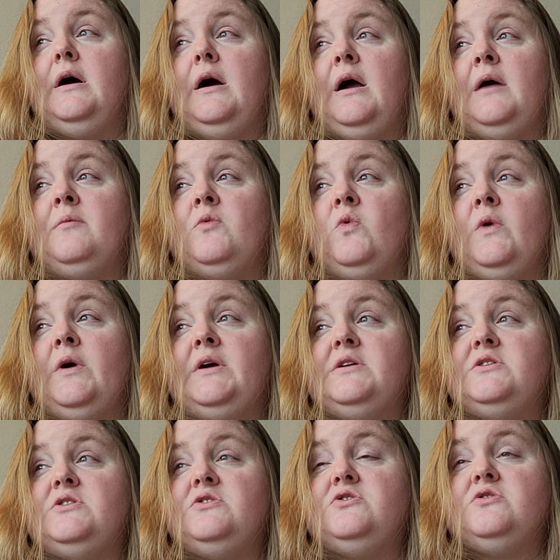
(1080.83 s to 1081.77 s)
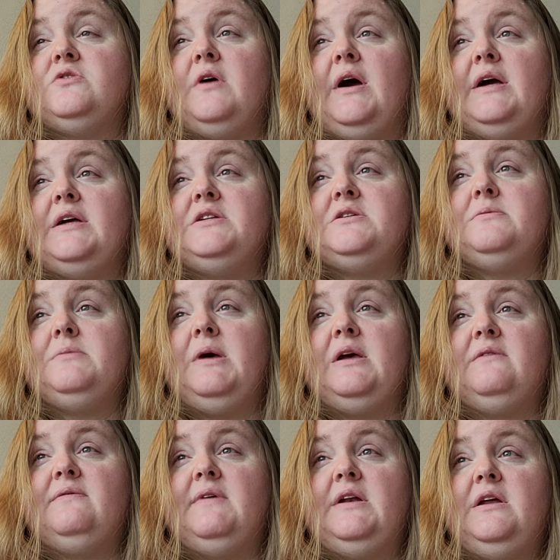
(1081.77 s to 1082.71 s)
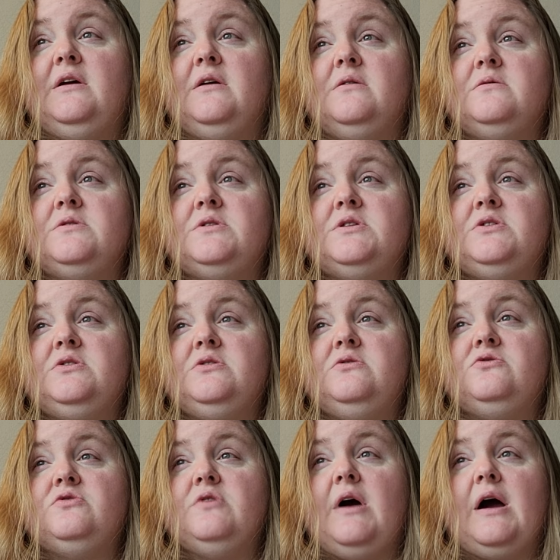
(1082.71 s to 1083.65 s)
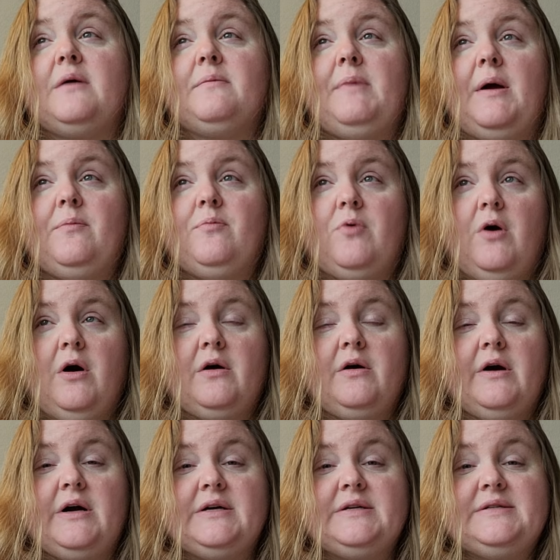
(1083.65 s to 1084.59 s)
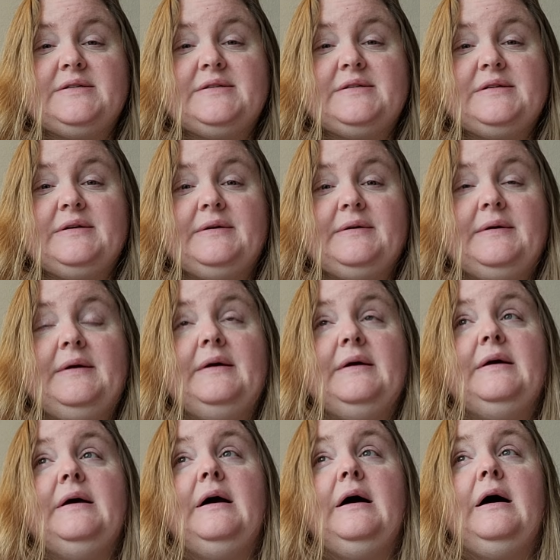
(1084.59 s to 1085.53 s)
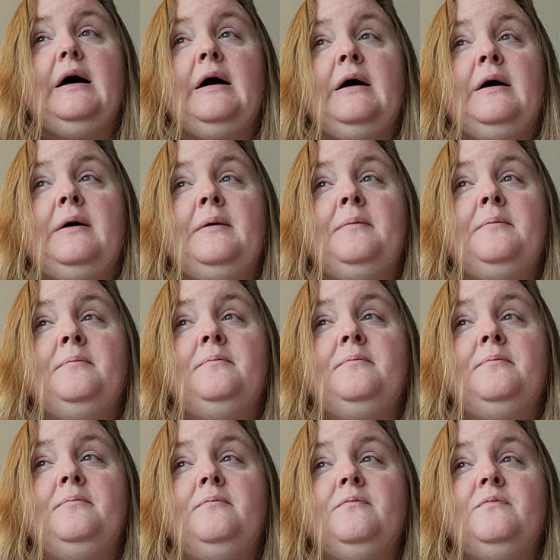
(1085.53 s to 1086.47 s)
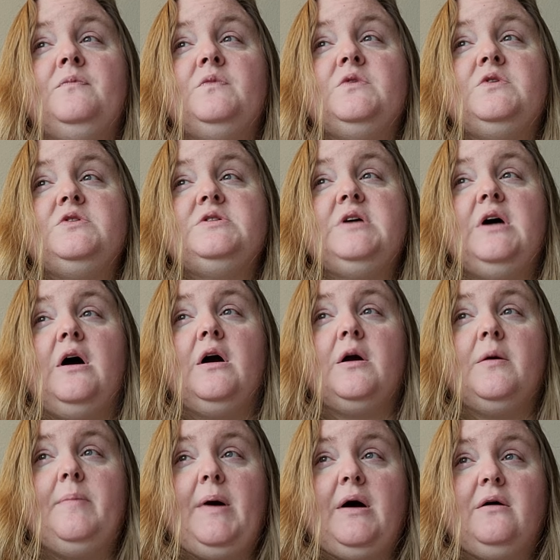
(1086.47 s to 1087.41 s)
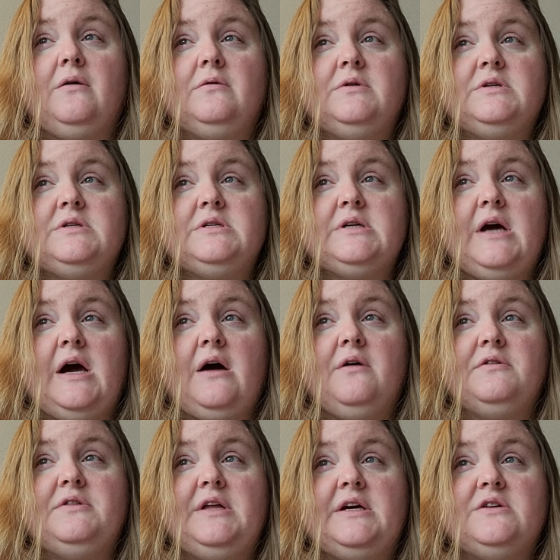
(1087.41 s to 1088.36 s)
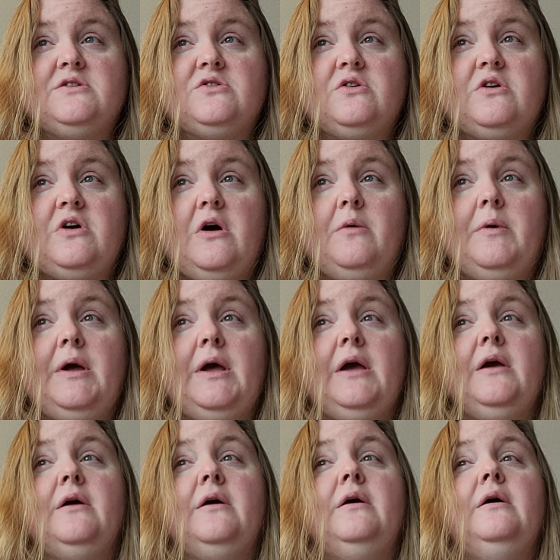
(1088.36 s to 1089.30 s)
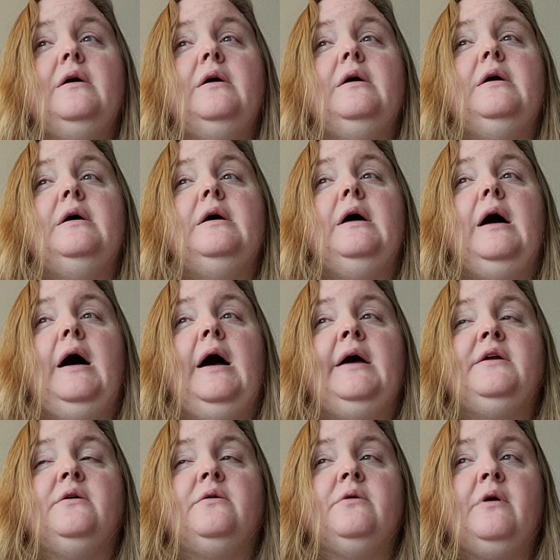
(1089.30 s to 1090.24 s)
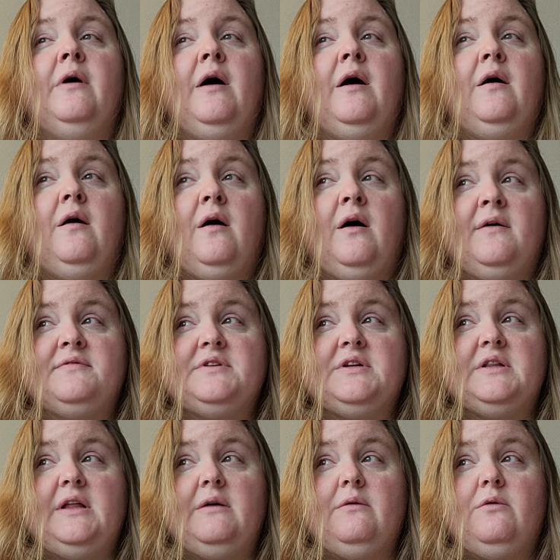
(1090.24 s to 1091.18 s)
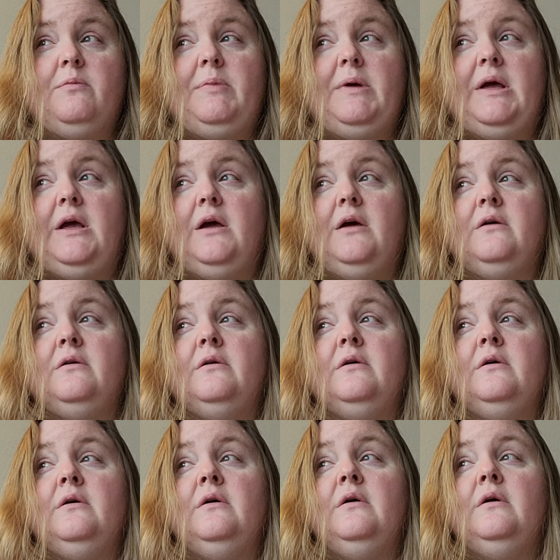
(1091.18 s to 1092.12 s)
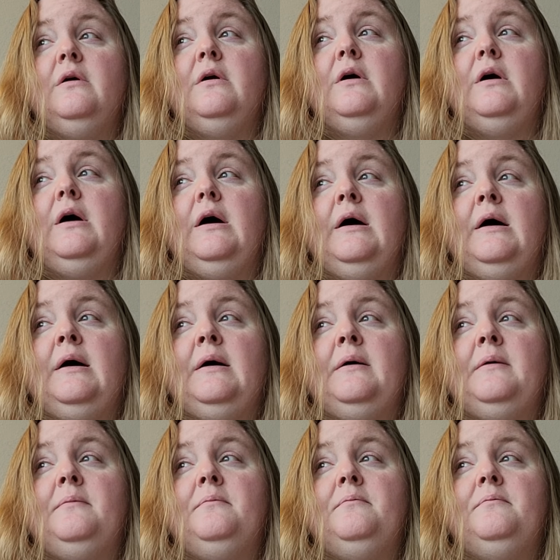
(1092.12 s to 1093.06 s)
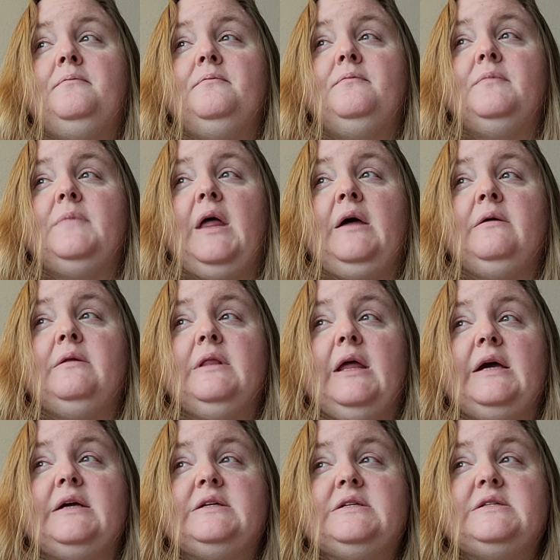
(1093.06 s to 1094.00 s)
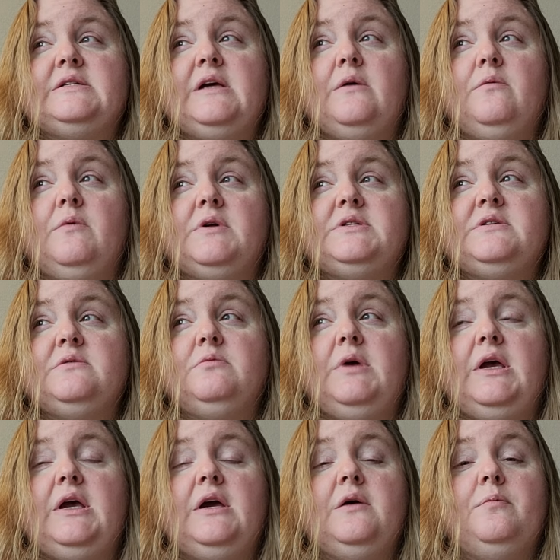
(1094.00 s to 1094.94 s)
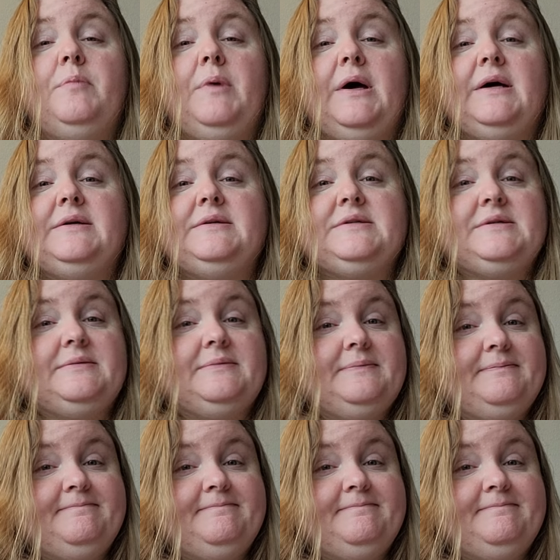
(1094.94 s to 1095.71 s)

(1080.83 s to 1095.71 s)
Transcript: I'm going to try to make videos to track my progress um, to talk about how things are going I don't know how often they will be. Um, I'd like to say once a week, but